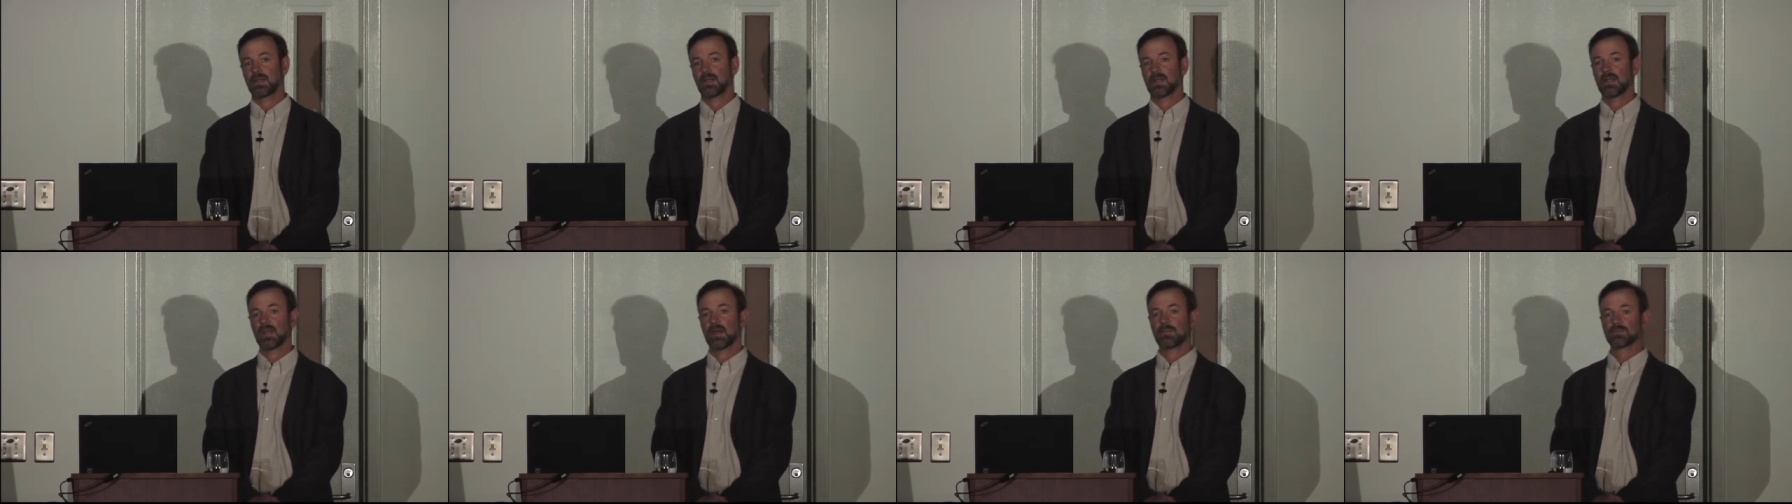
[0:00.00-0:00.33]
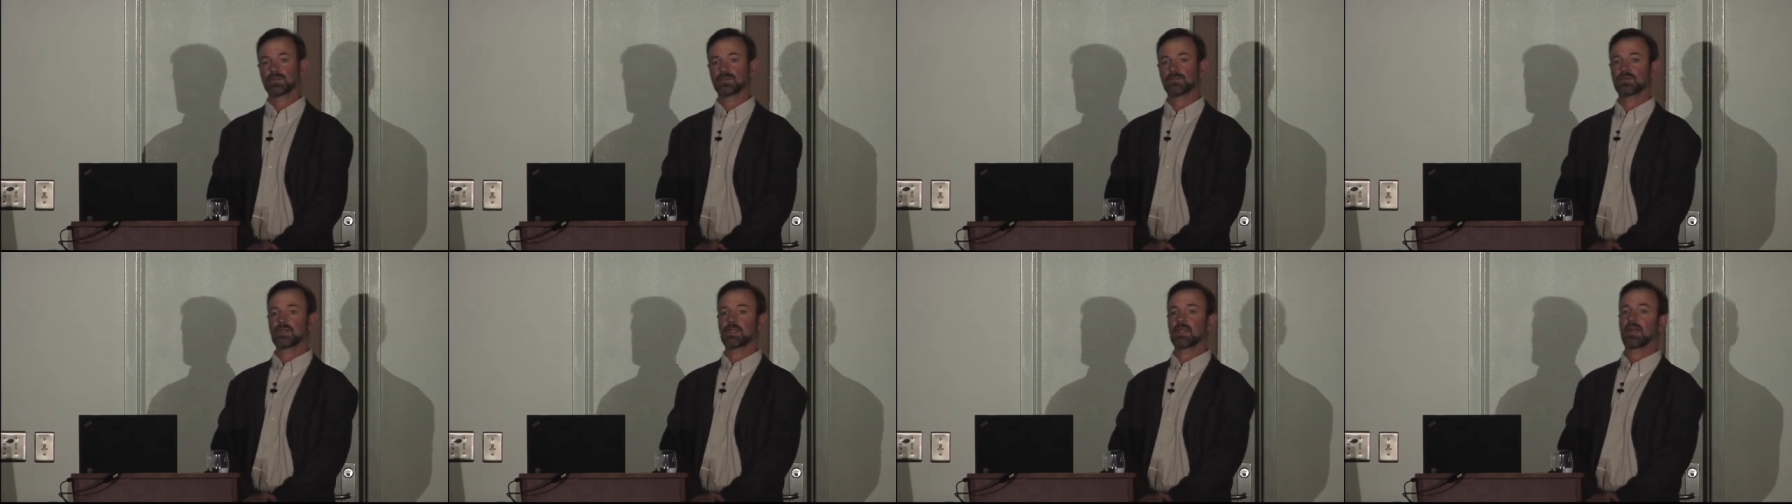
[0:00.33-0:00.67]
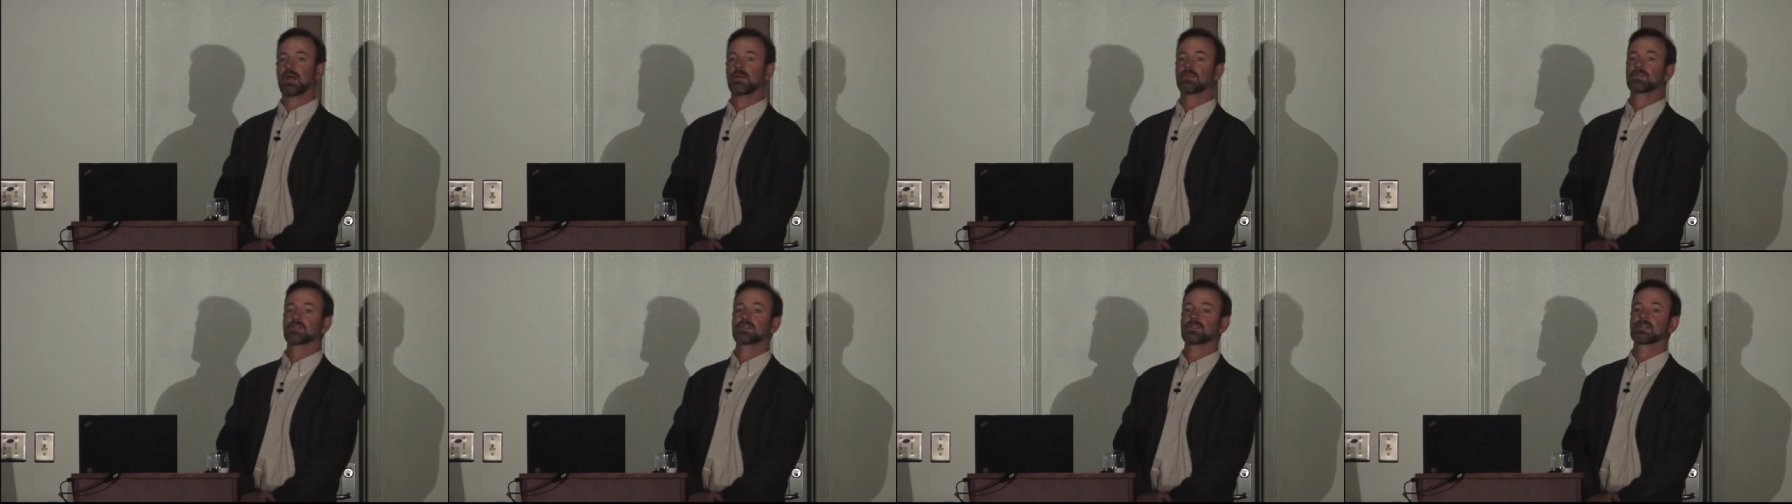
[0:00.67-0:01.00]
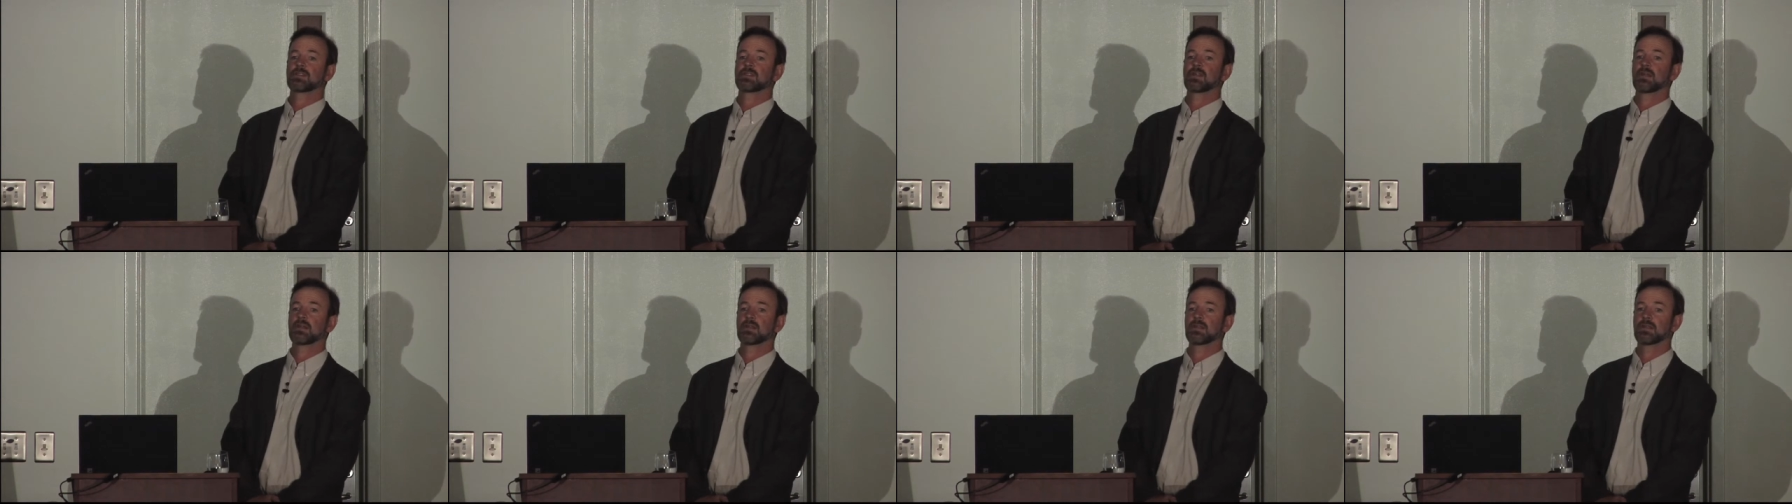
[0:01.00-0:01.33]
a, capture recapture
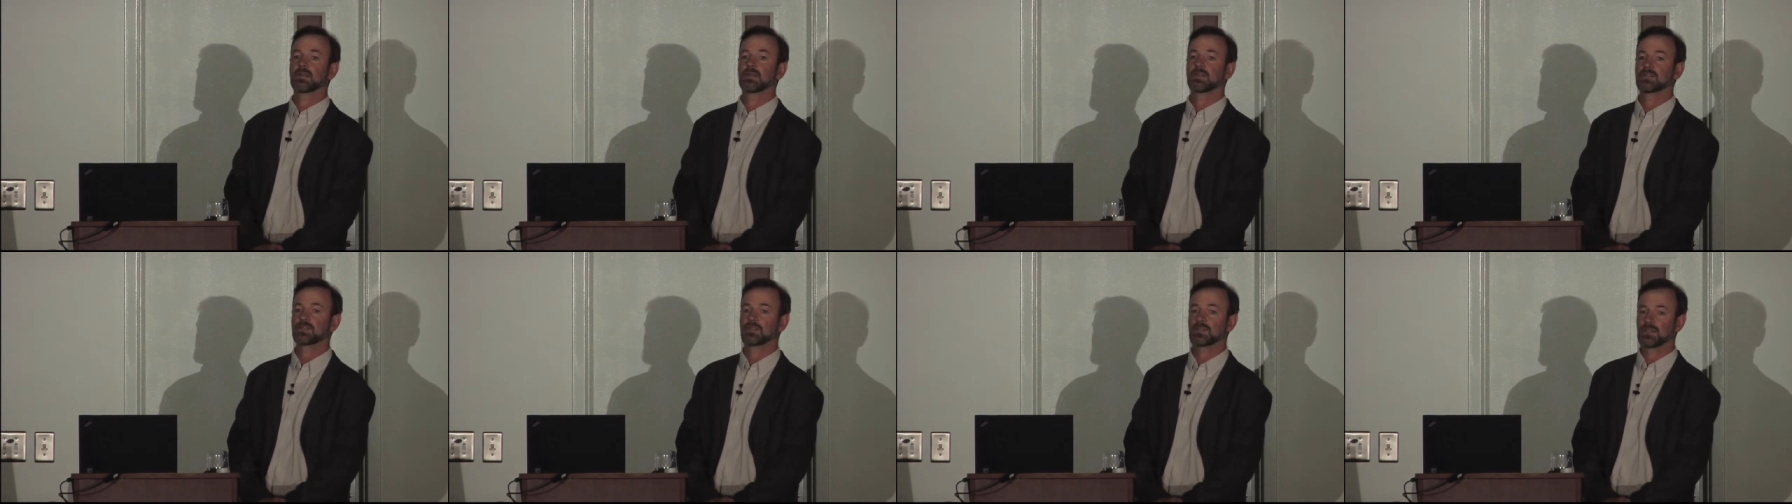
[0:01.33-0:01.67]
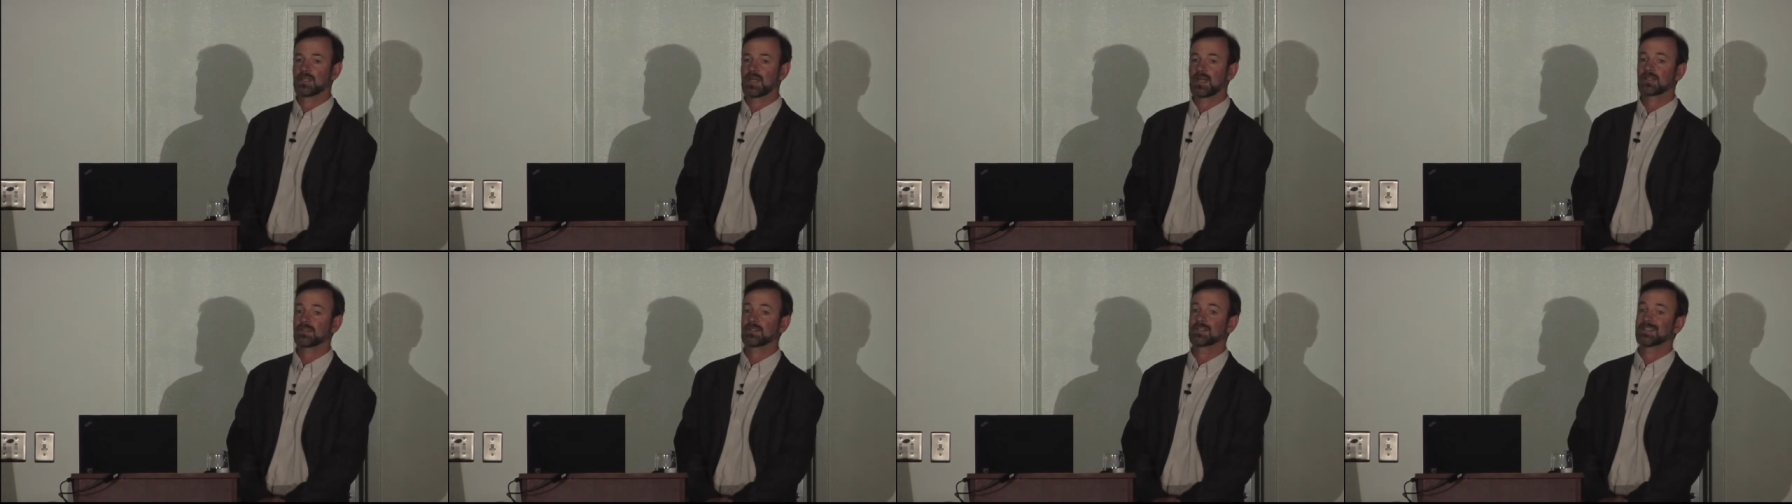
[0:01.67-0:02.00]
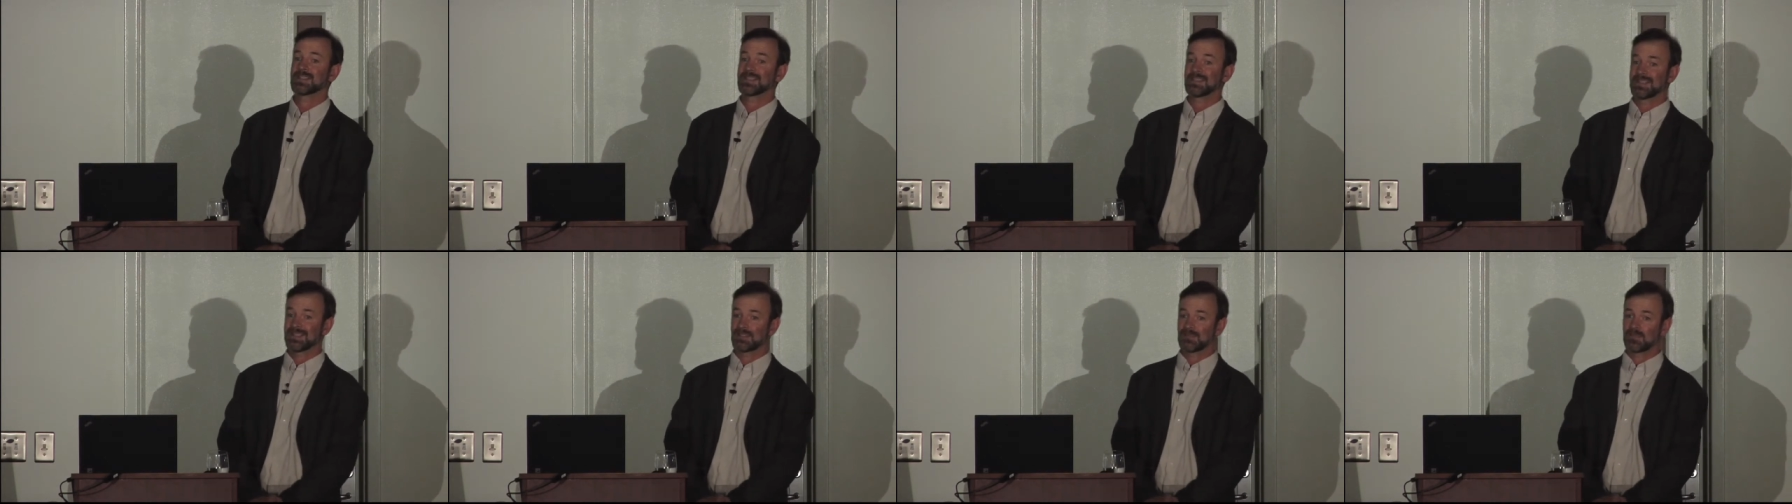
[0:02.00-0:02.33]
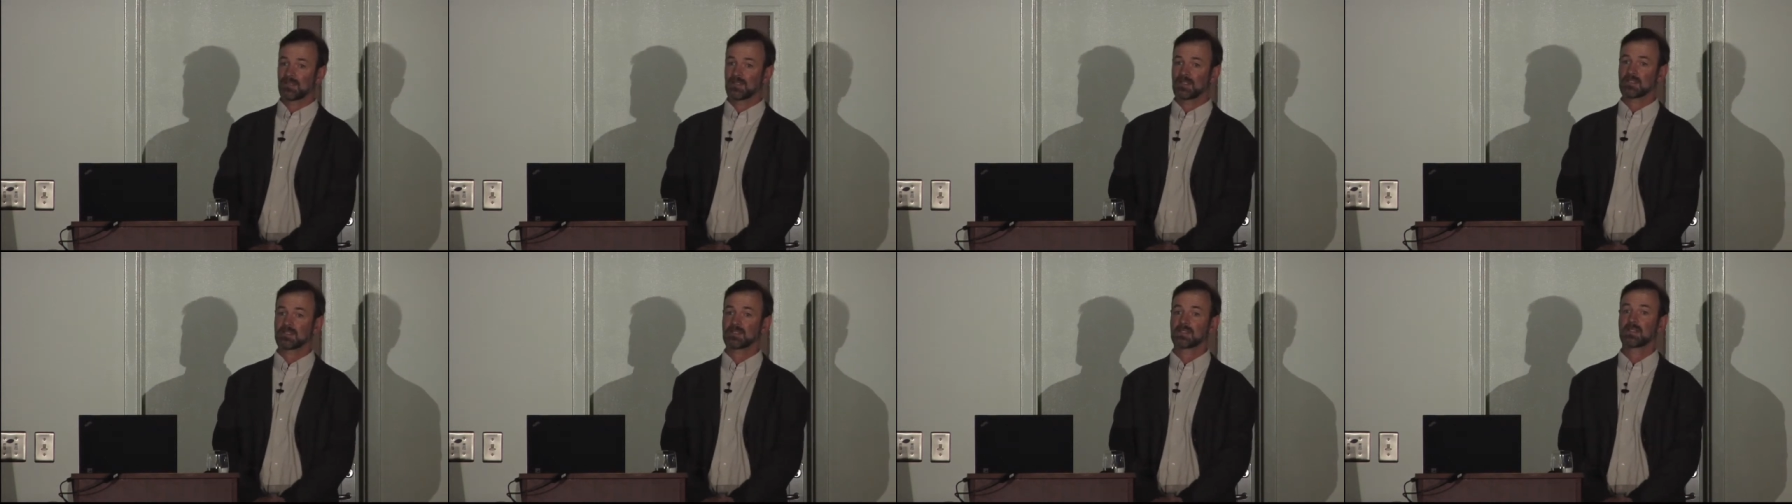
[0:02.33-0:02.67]
study that should actually give
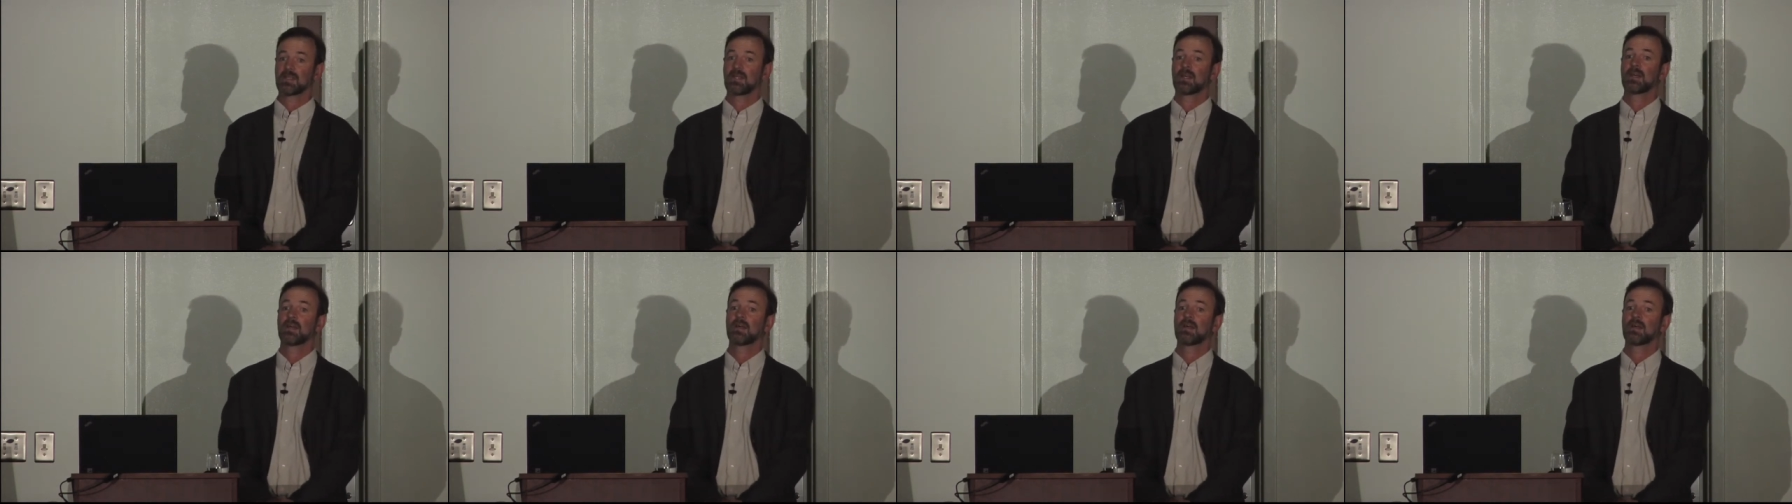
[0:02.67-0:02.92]
us